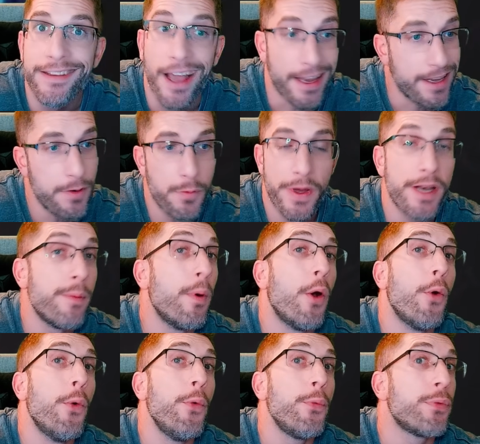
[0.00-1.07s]
I didn't win them
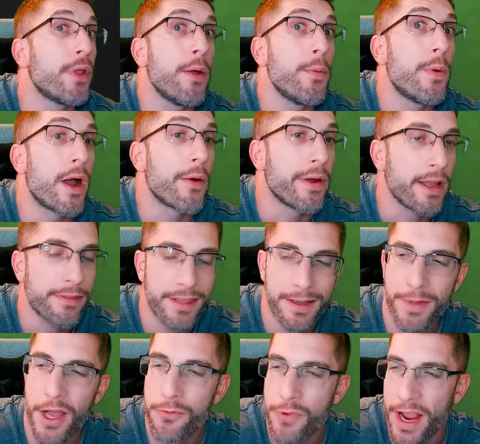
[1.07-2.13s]
all. Don't worry. I
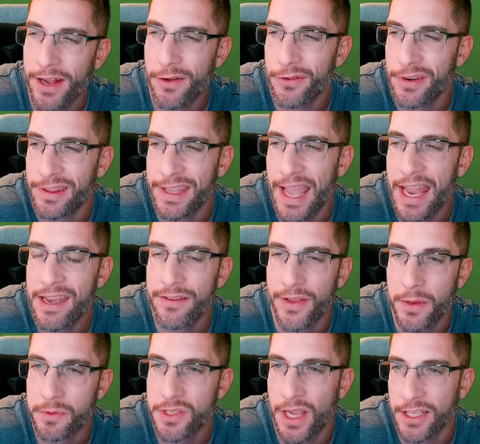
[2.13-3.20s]
think my record at the end of
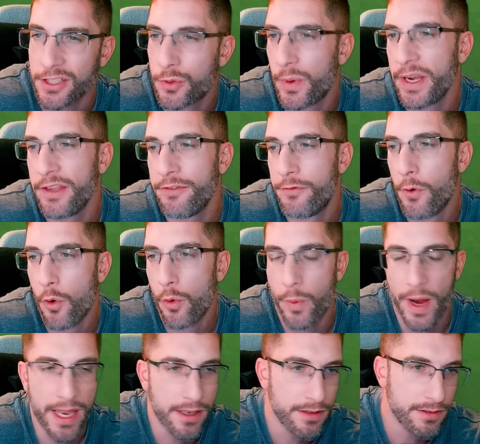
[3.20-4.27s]
it was like 24
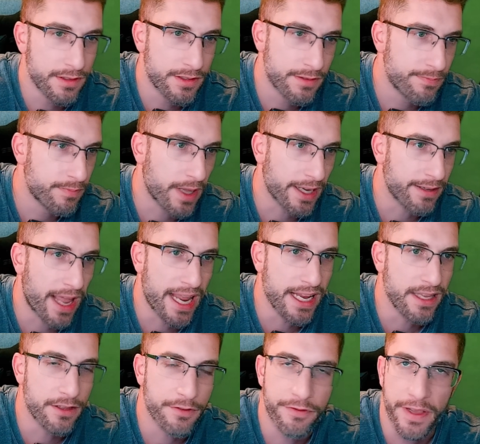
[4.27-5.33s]
wins, like
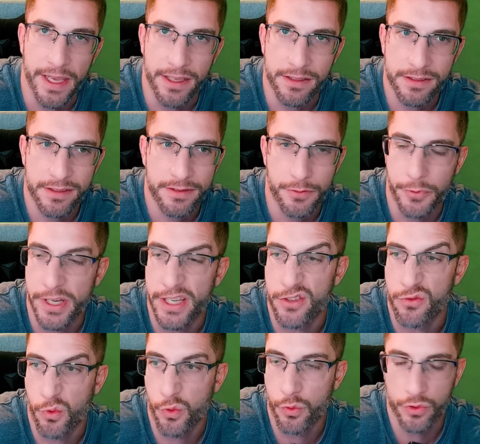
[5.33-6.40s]
8 defeats, 3
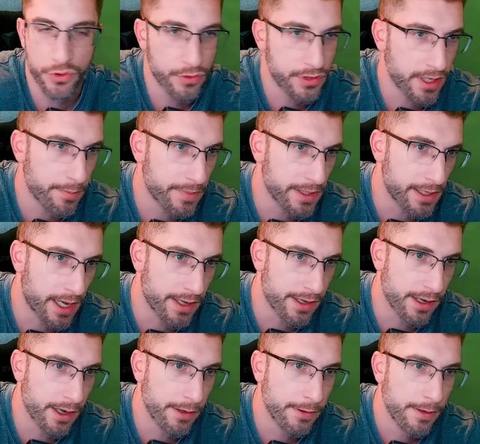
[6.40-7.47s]
draws or something. I
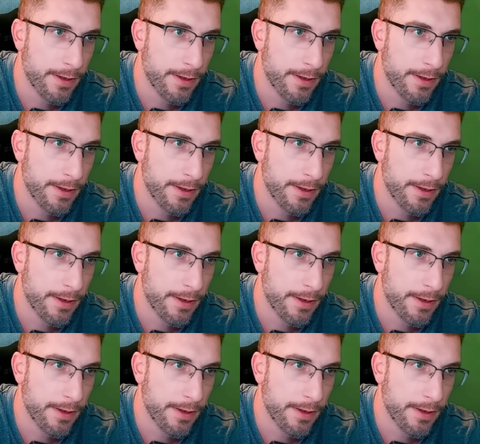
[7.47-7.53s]
don't know.